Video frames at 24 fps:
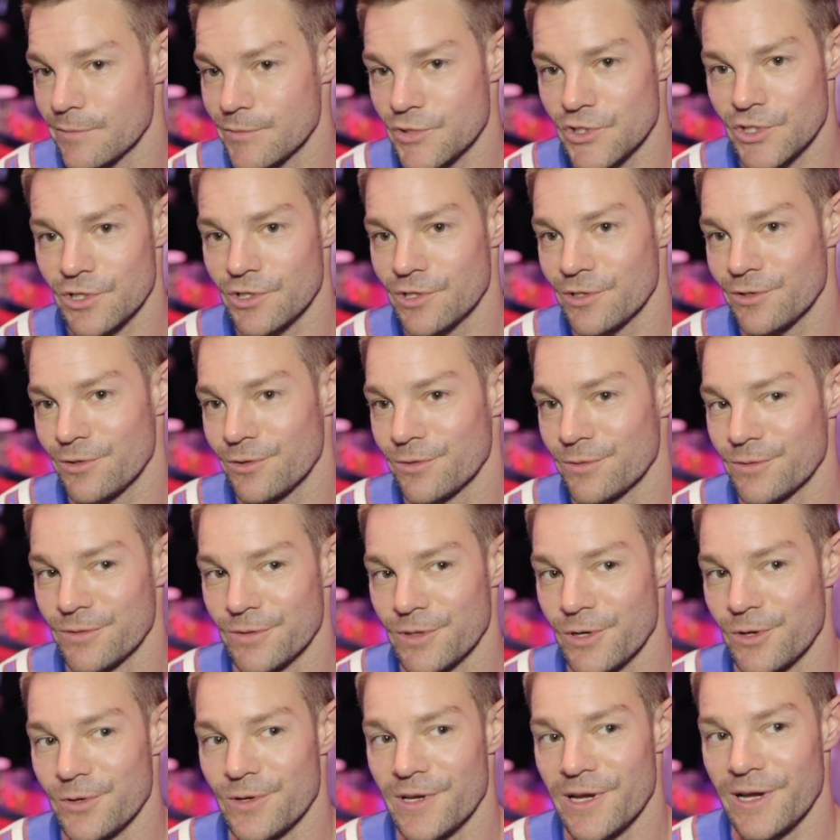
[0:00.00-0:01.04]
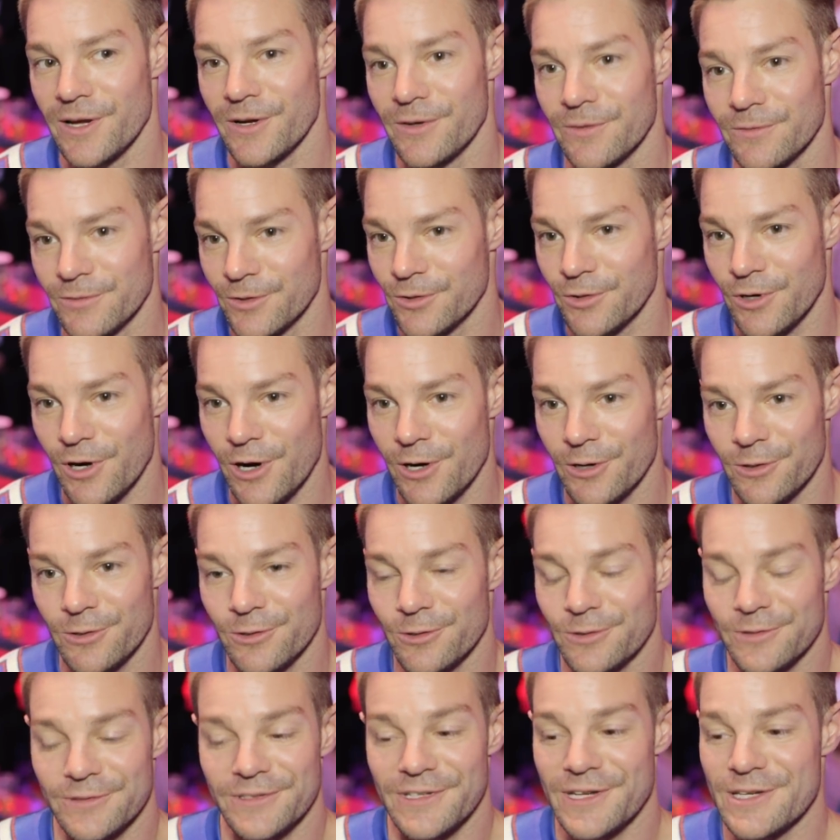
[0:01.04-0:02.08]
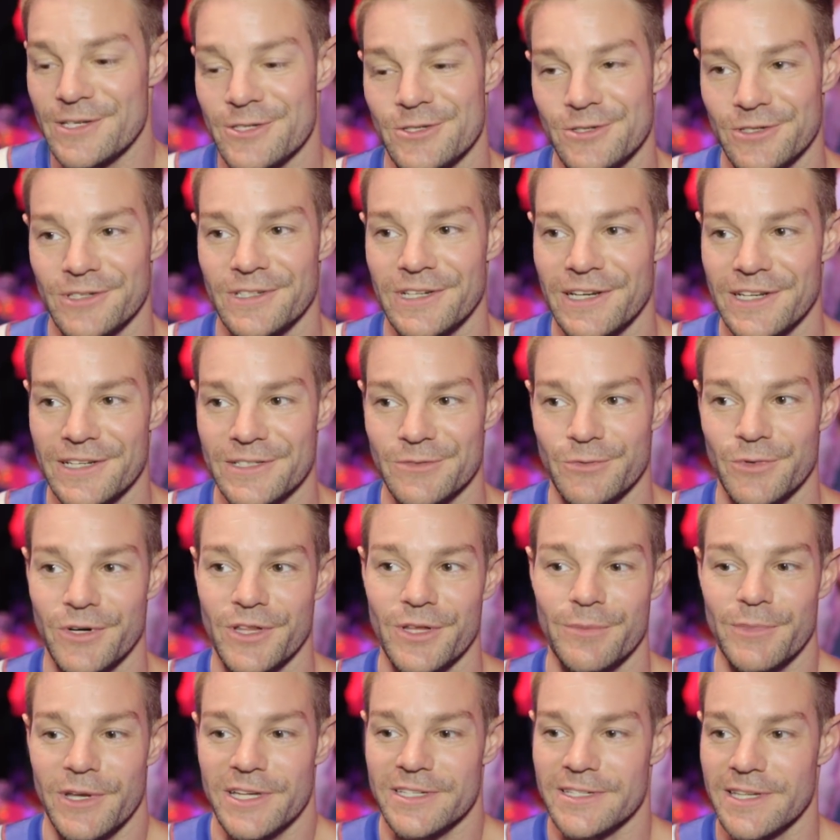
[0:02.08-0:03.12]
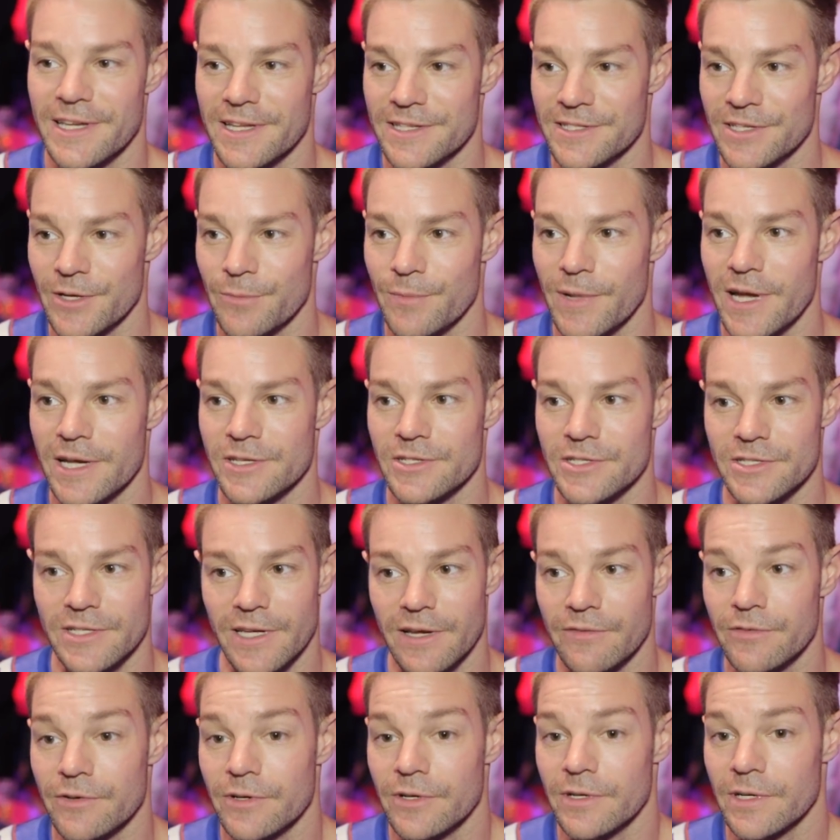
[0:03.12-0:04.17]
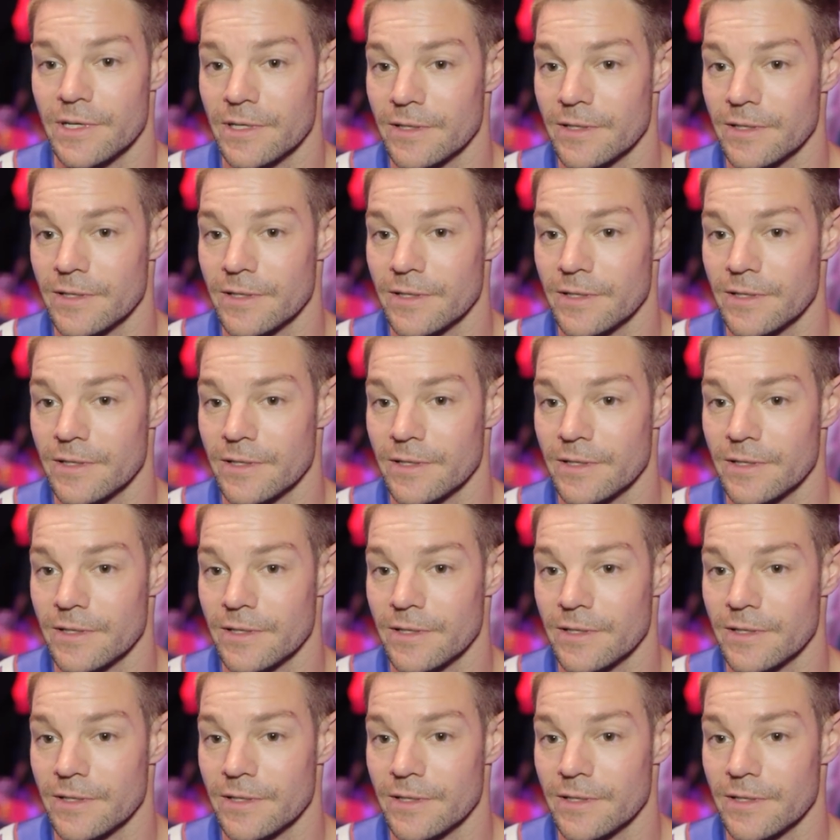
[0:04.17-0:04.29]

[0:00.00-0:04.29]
I'm sure it'll go down chronicled in history as one of the best heads up matches ever.